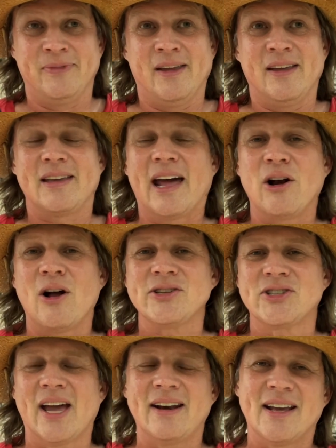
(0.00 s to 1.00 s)
got it all
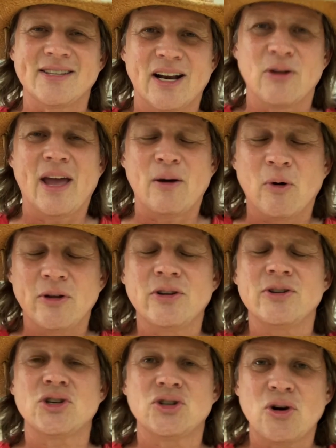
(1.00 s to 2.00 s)
set. And I said, okay, well,
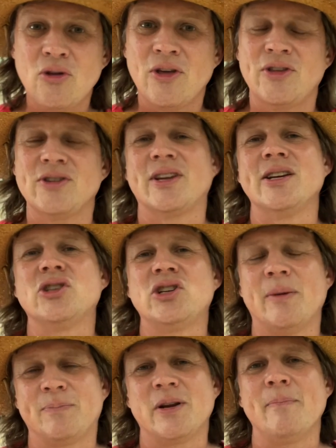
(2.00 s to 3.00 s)
you're sure that this can
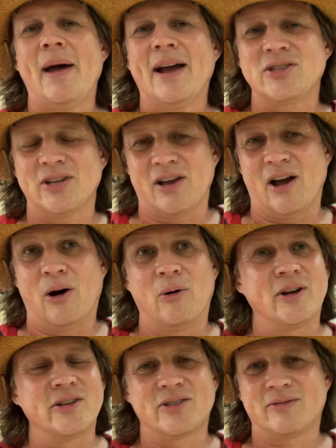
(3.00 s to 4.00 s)
ship to Mexico?
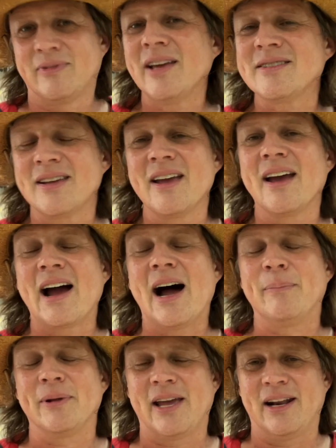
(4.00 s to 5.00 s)
Because things can get
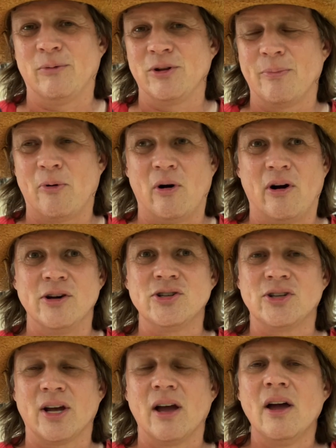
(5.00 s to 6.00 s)
complicated with the border. And
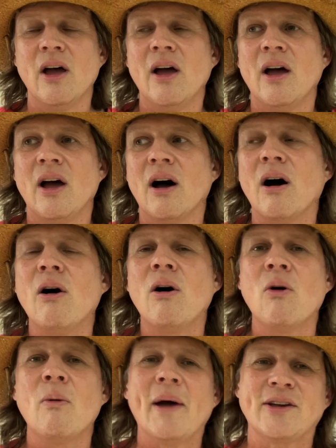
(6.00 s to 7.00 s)
she's like,
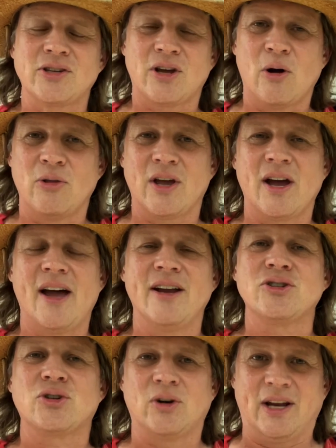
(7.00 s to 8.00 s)
oh, Mexico, the
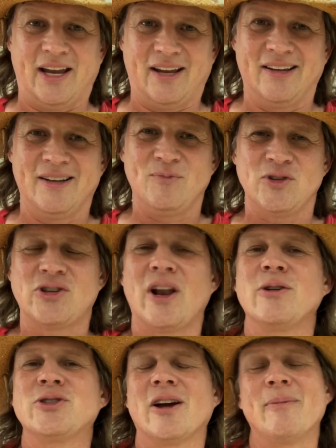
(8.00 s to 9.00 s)
country. She thought
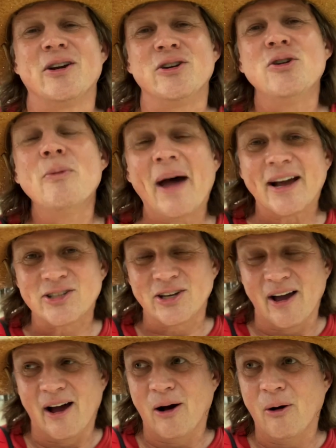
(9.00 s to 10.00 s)
I was talking about New
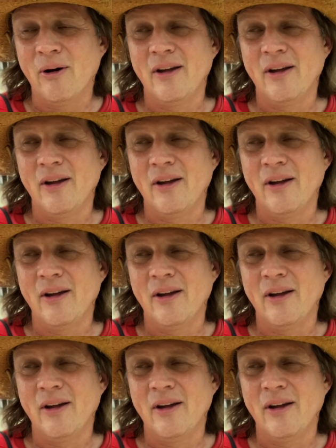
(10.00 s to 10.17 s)
Mexico.